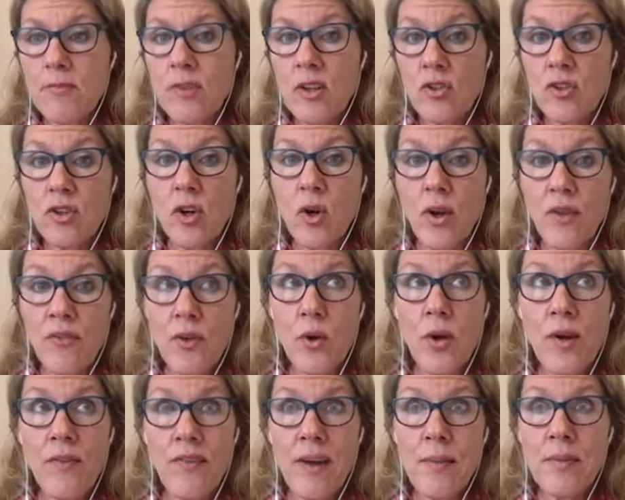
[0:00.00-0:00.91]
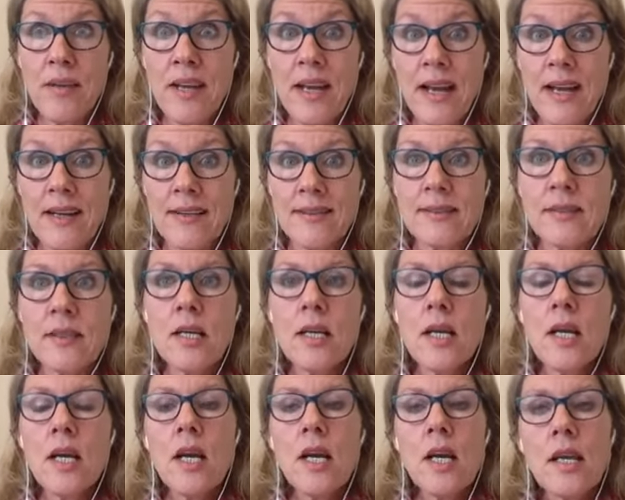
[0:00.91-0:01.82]
So if you have MCAS,
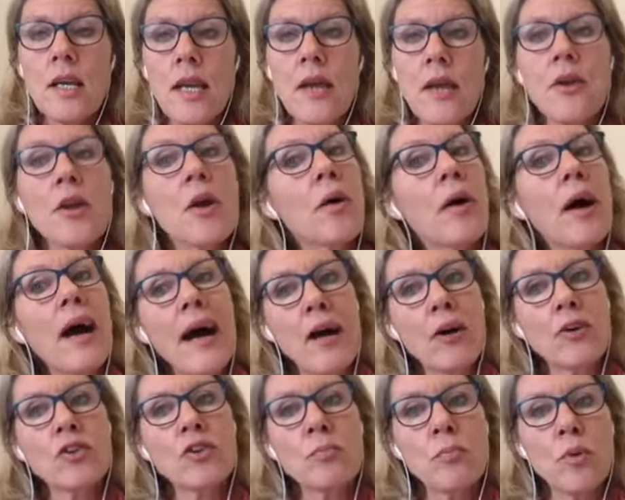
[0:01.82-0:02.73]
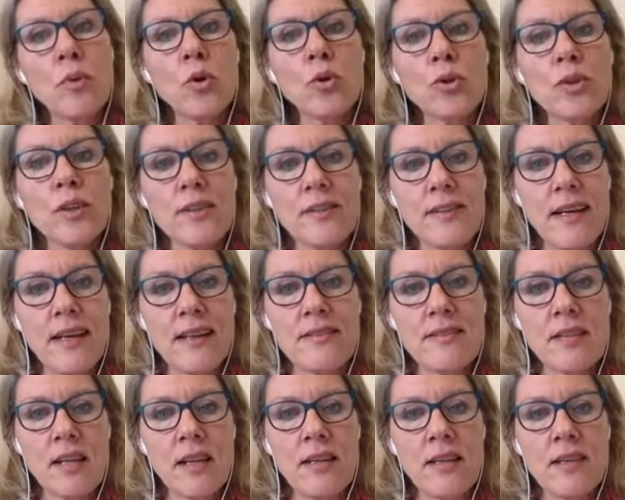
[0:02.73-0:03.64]
get your house mold
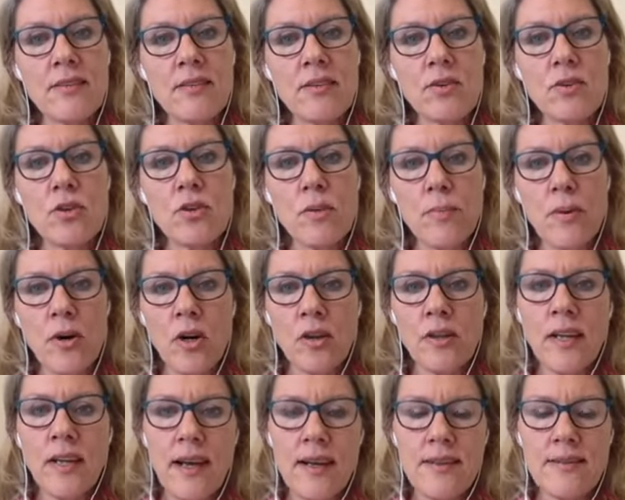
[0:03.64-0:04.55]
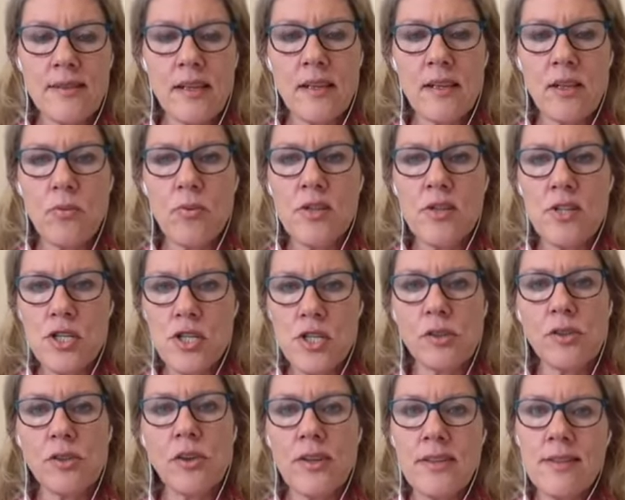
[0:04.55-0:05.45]
assessed and listen to the podcast I did with
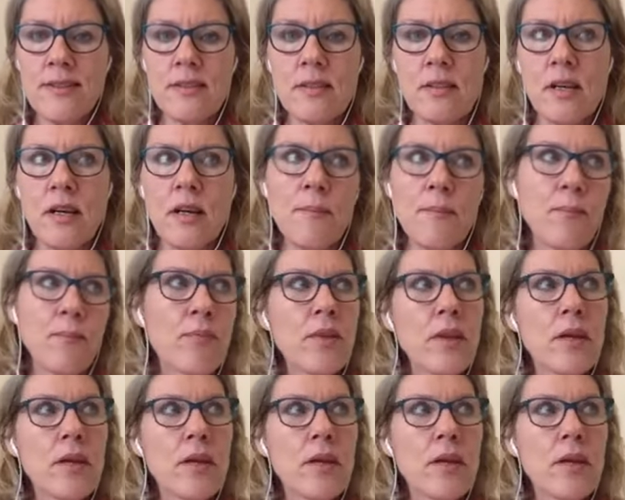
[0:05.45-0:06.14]
Jill Krista